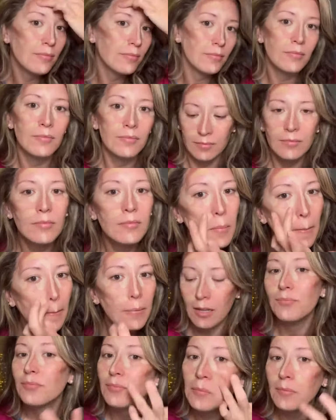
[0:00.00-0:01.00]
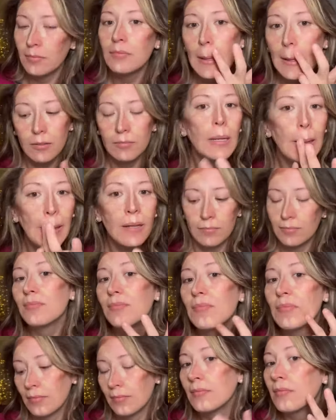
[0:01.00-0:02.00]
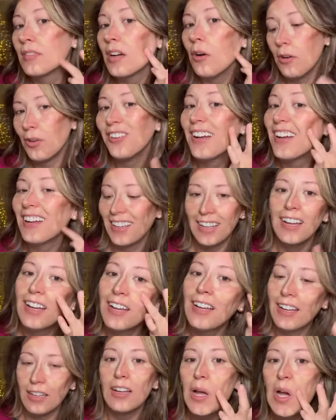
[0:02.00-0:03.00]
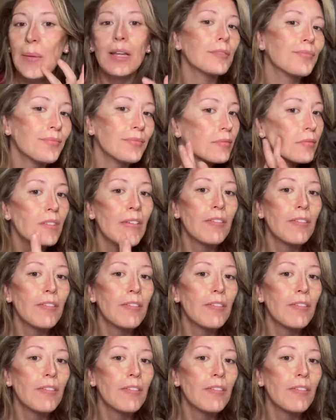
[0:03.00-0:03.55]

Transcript: It's going to be closest to your skin tone color, and I place that everywhere else